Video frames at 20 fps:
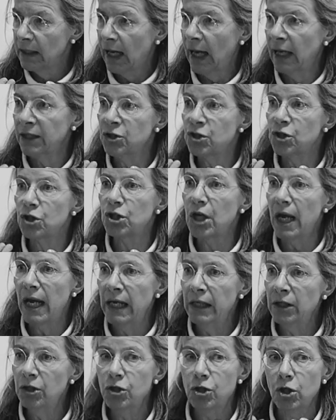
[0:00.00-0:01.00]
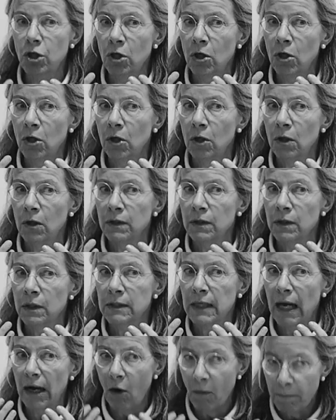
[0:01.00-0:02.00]
and change
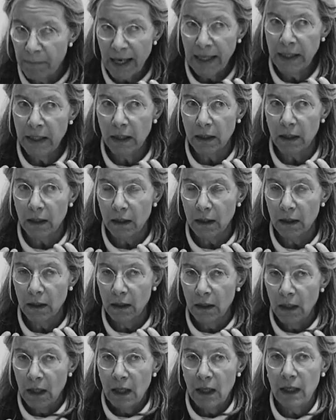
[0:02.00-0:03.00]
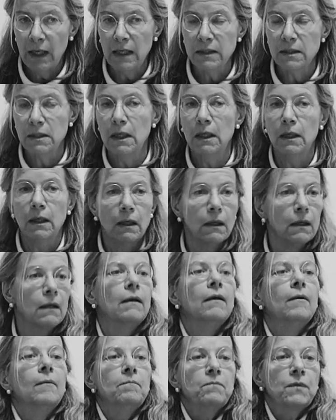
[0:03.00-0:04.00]
their opinion. And I think
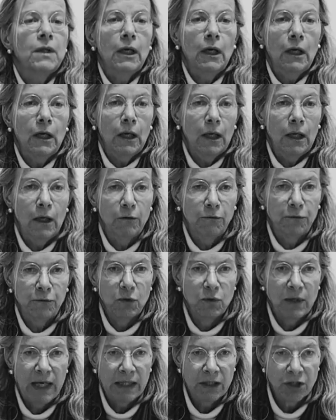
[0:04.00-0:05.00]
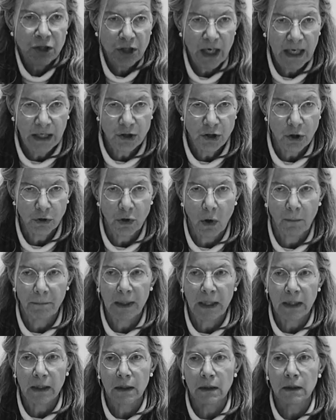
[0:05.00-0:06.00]
if you can change your
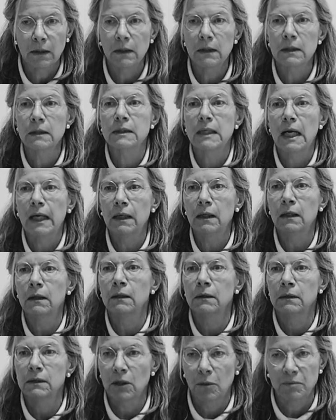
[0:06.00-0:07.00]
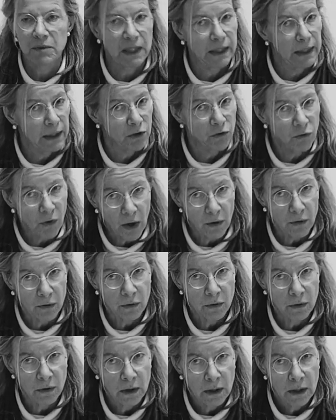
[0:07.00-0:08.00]
opinion, then something can grow.
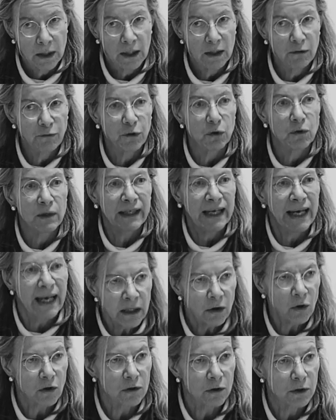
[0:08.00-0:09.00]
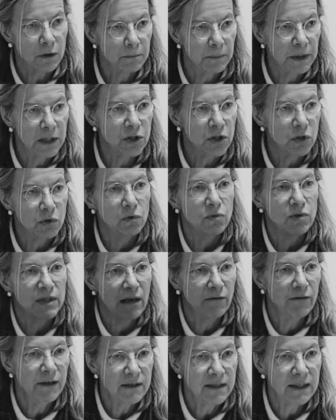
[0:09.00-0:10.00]
If you cannot, because you lose
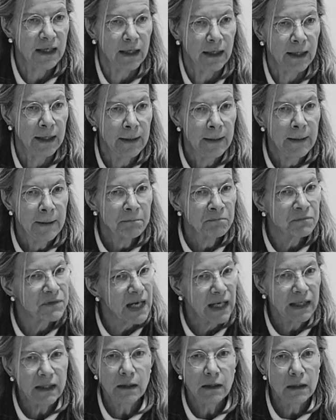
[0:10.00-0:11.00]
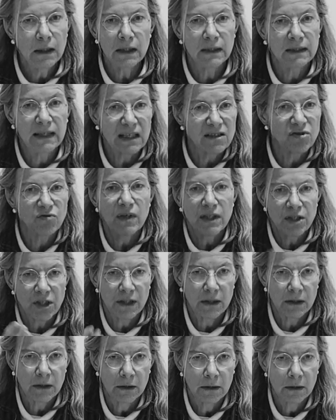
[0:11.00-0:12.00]
everything, then it gets
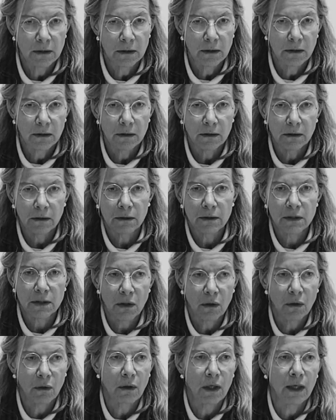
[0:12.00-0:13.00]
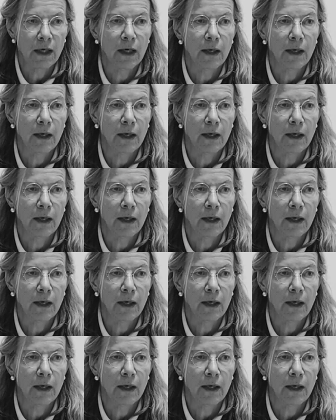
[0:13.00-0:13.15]
rigid. So